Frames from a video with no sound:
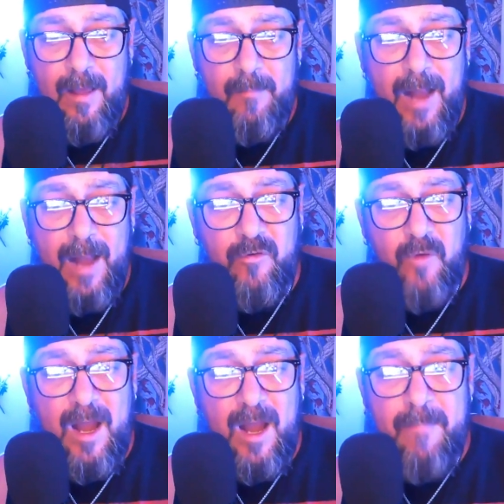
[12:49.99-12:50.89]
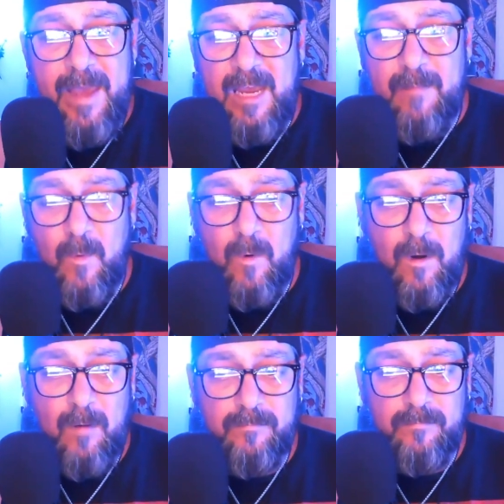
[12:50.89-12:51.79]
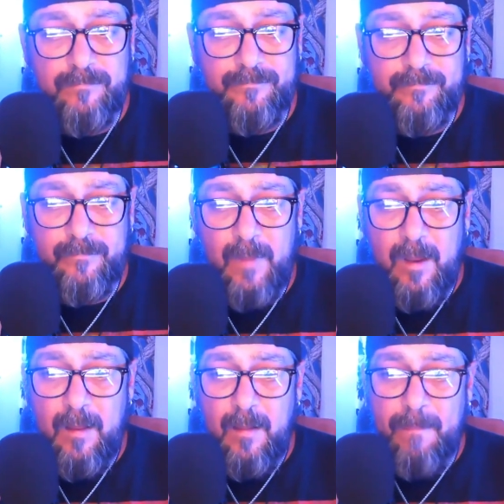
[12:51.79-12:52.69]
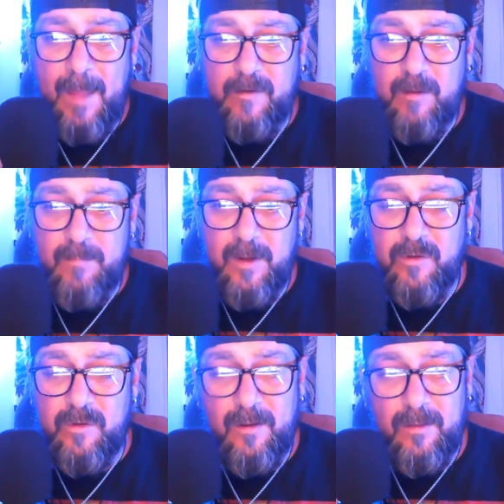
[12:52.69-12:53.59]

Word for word: But I try to make it more, not so much